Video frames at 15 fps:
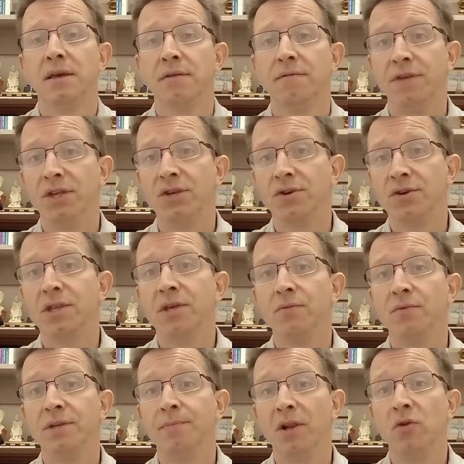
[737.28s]
features that
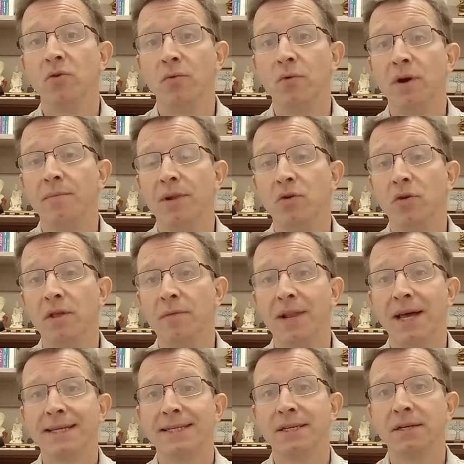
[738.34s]
were below the
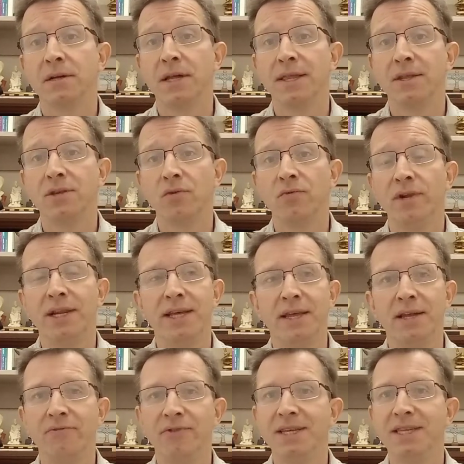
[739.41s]
plaster. And so really
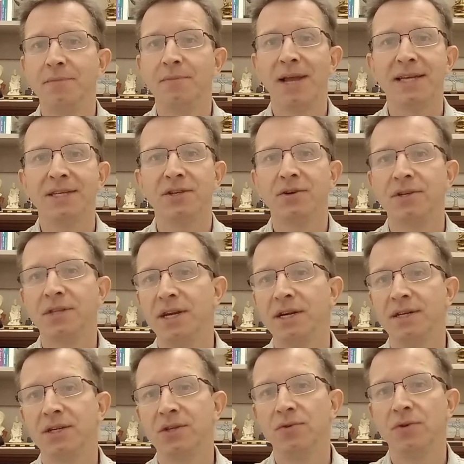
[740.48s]
the reason the plaster was there
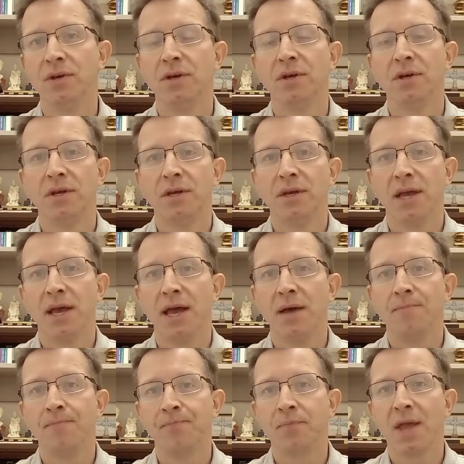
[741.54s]
is to
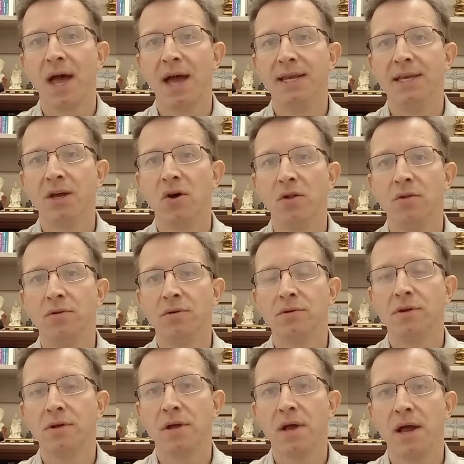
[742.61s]
hide all
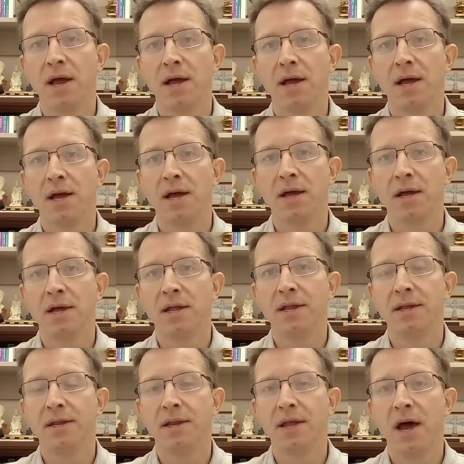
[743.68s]

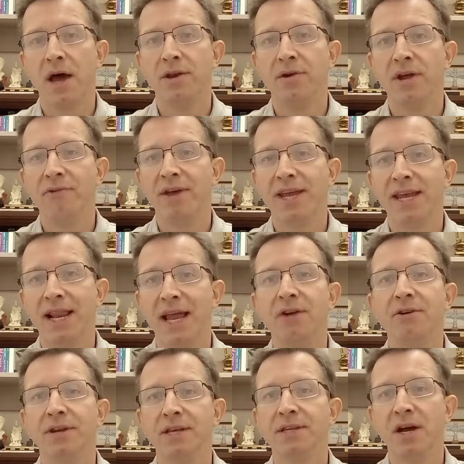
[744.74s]

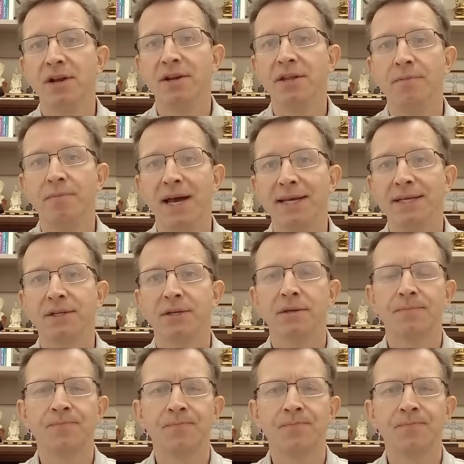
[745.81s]
irregularities under the plaster.